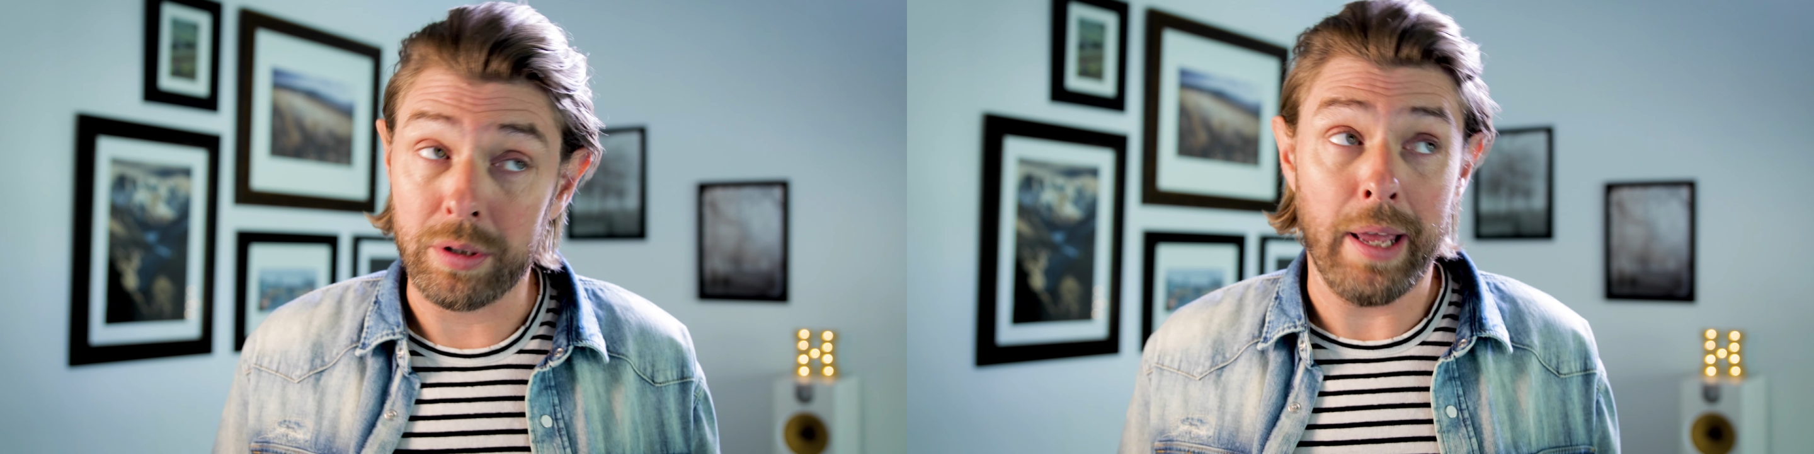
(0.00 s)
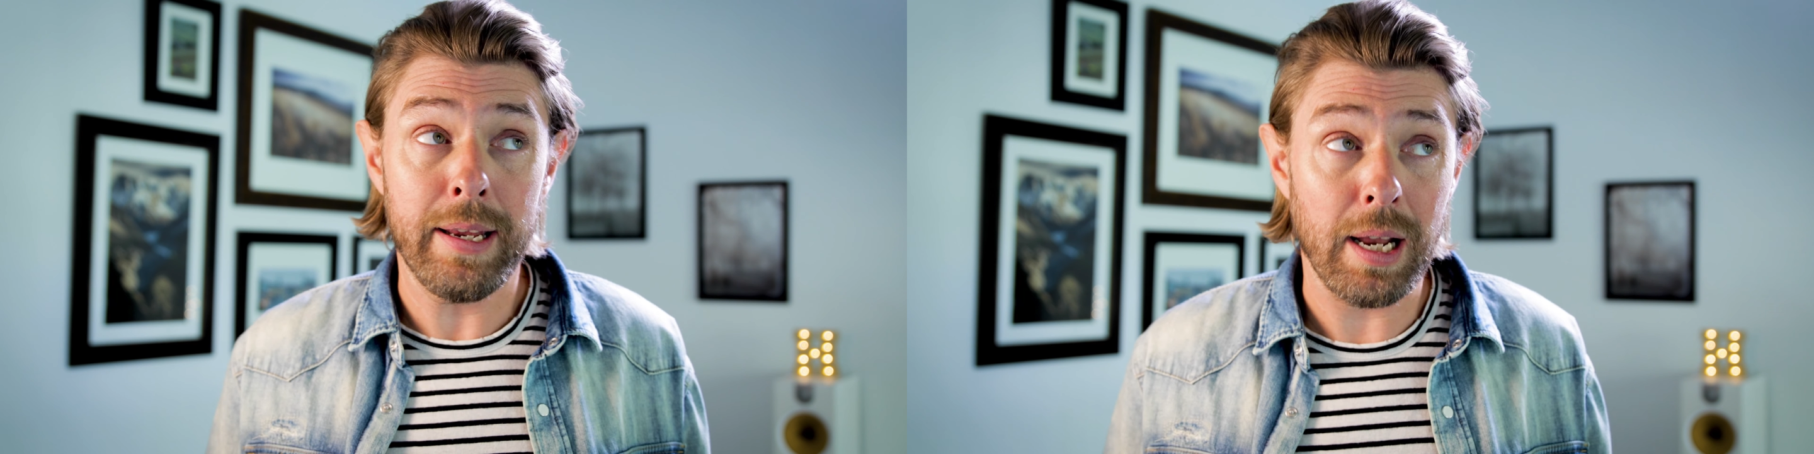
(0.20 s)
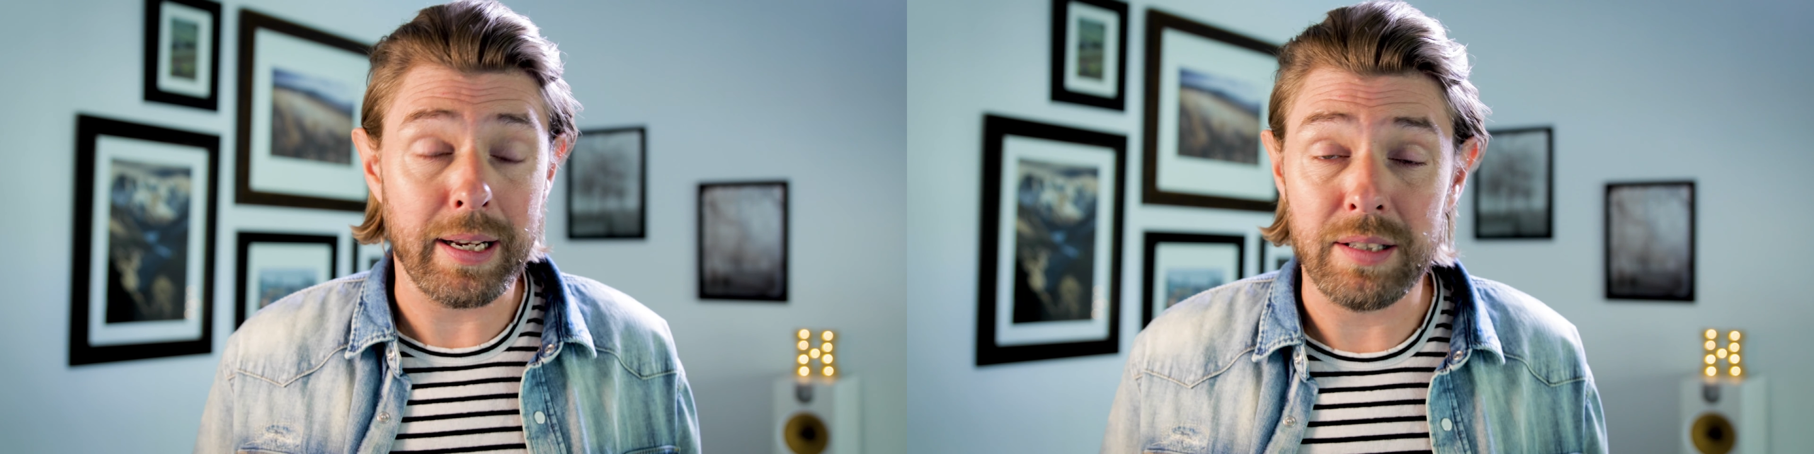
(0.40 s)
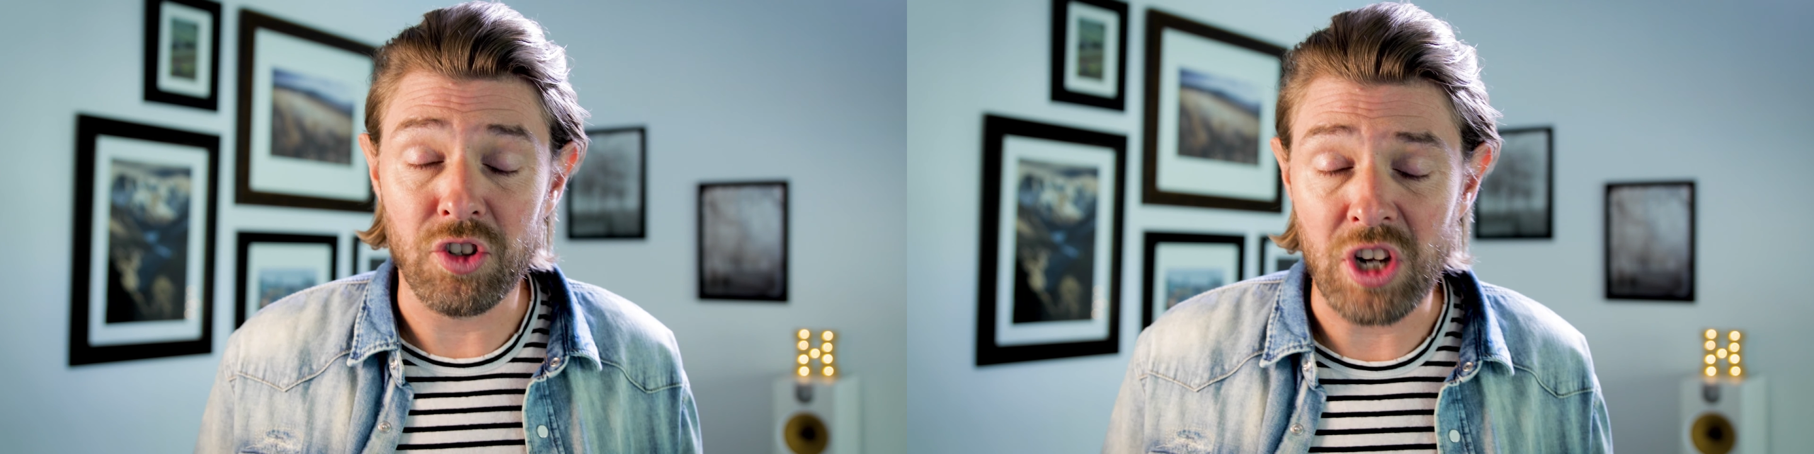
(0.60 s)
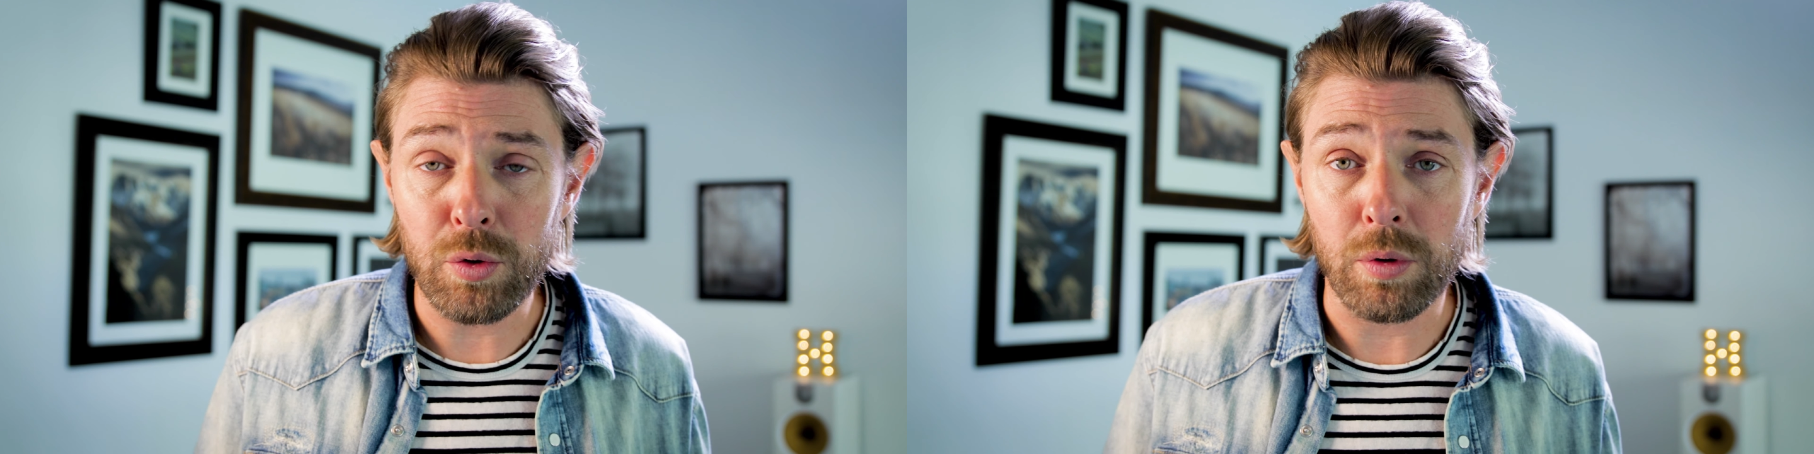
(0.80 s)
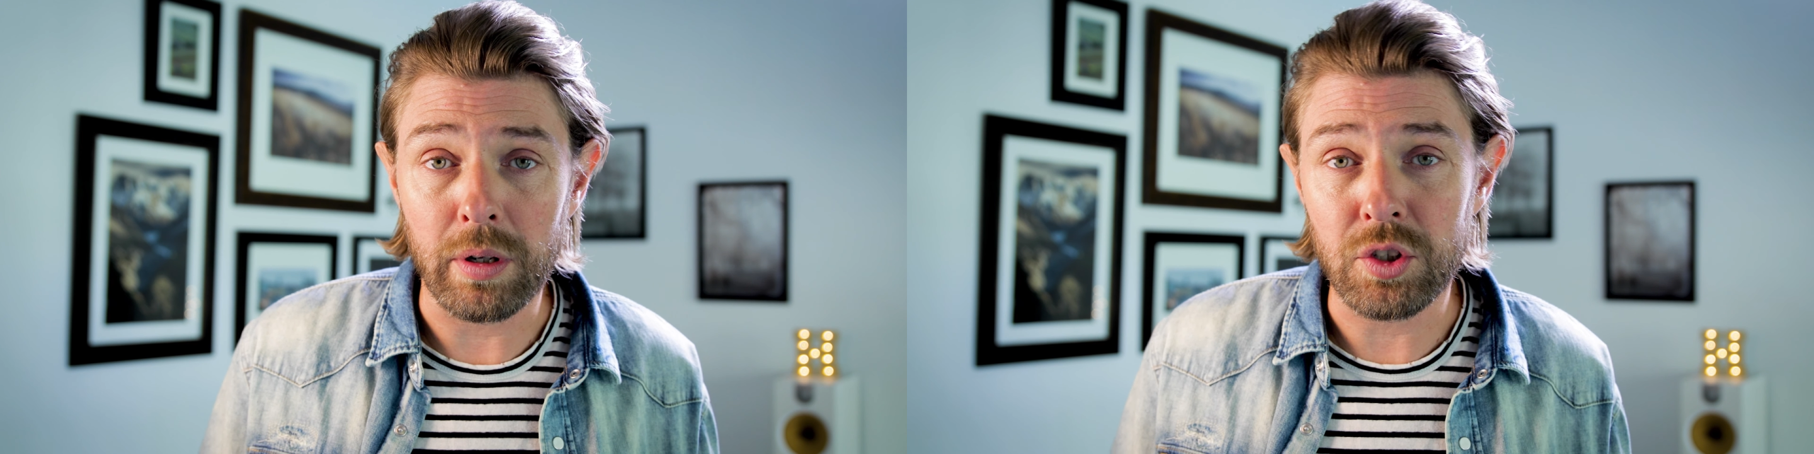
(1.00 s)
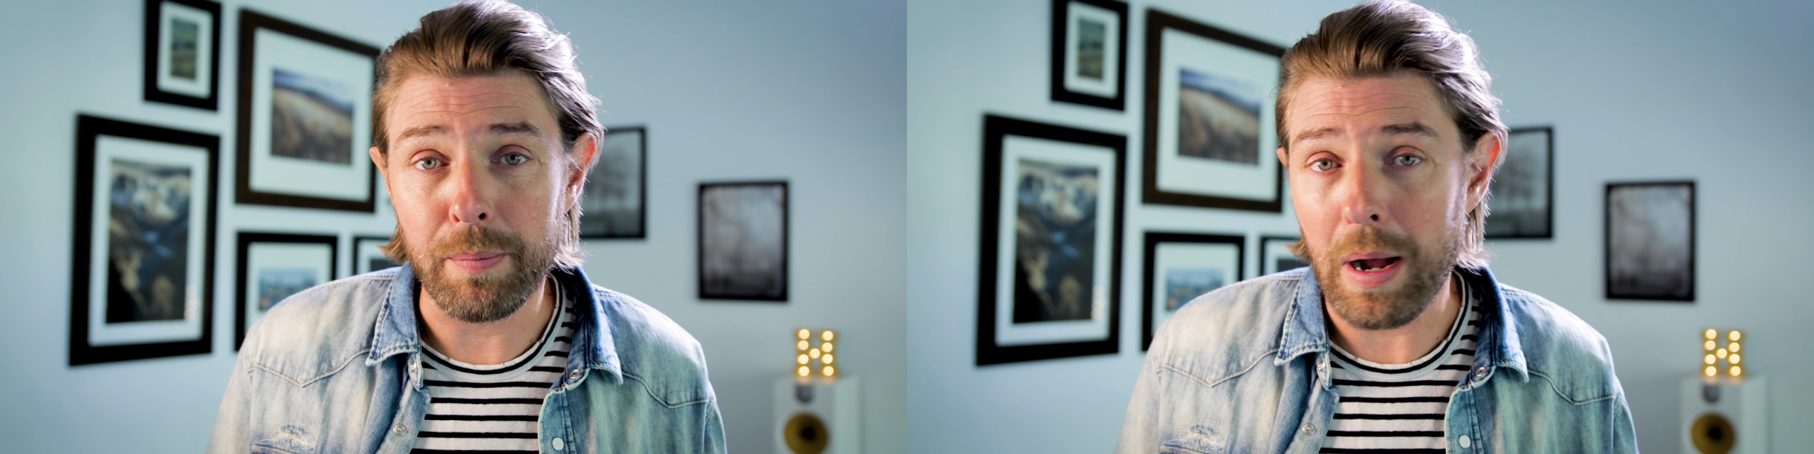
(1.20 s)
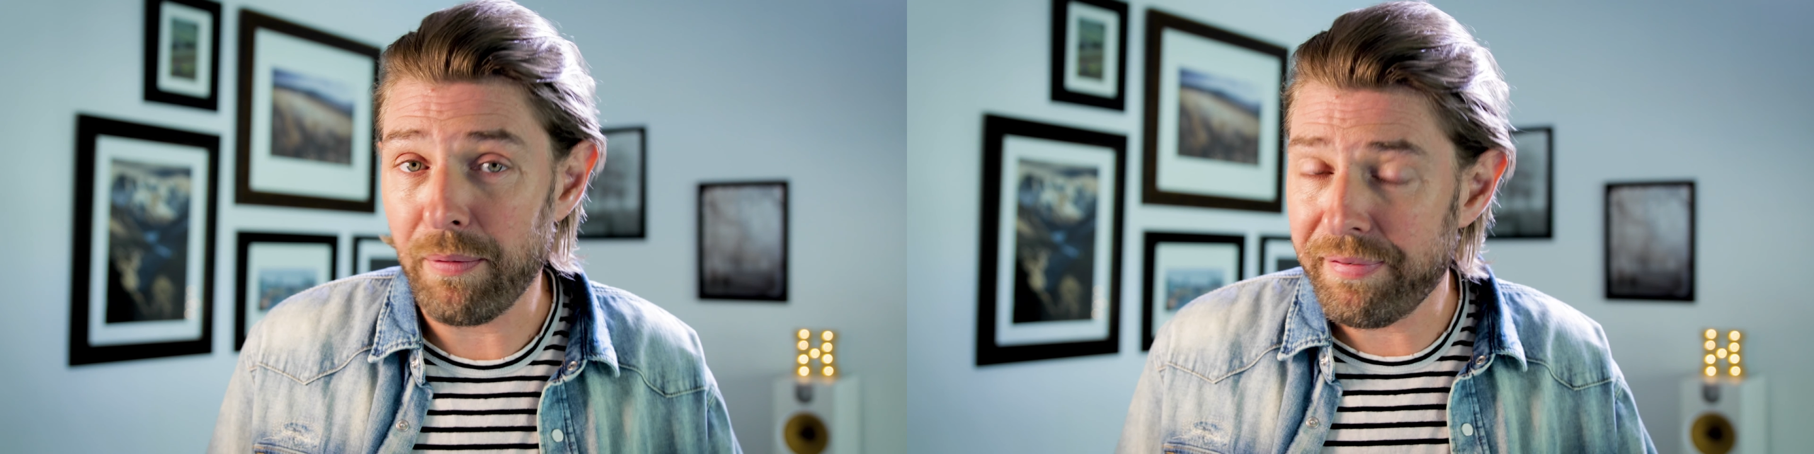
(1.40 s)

daylight in general, is about